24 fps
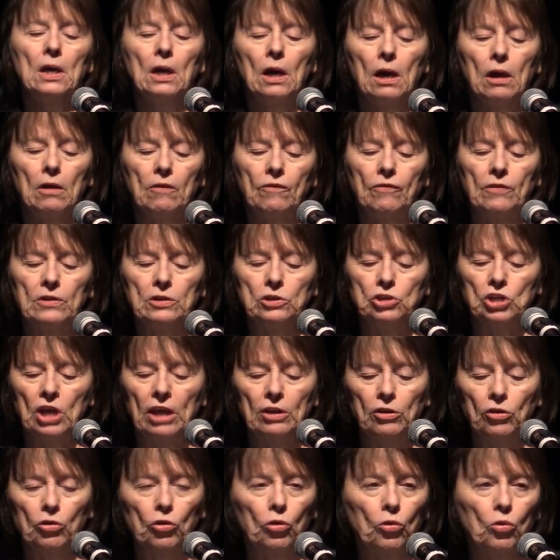of a
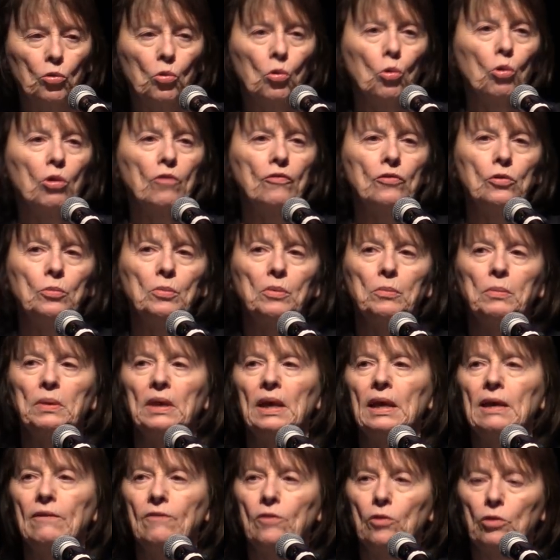gender or of human
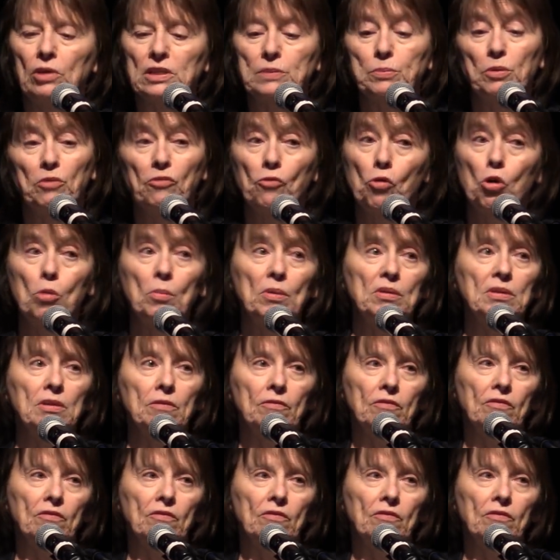behavior as performative.